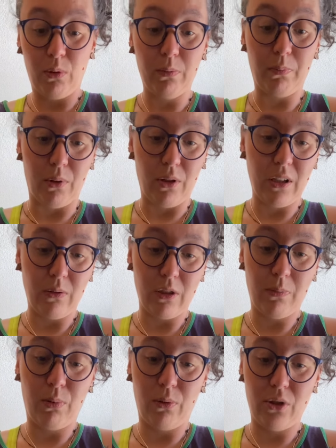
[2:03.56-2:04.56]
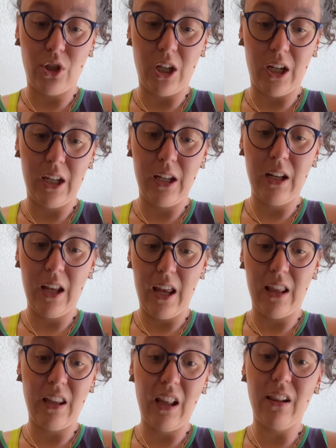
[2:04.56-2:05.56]
bird. This one's pulled chicken.
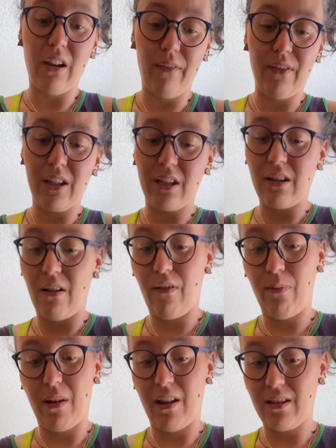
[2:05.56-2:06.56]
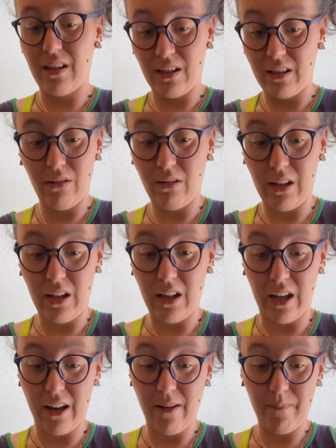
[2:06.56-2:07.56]
And they love this stuff because it's literally
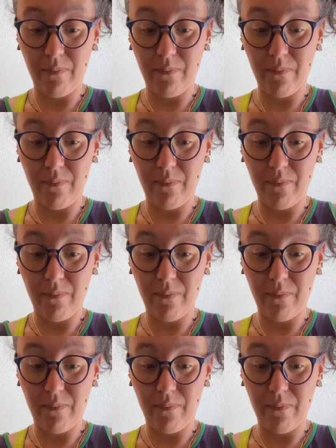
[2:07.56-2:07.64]
like